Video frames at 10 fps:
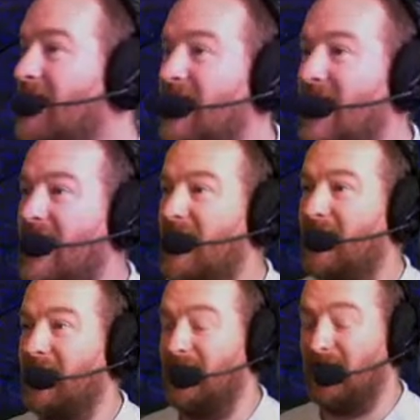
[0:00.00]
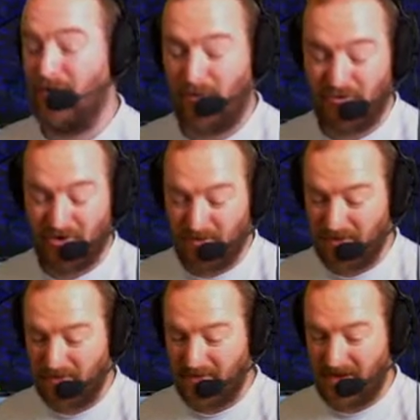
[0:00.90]
Yeah, no
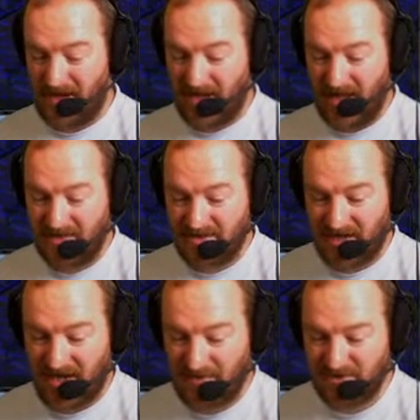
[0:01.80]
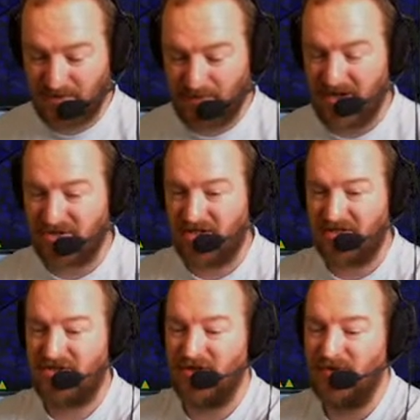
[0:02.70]
problem. It's an absolute pleasure
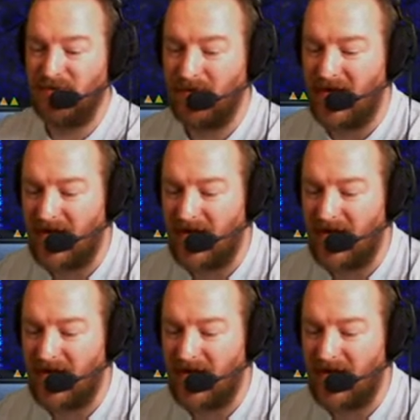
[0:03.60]
to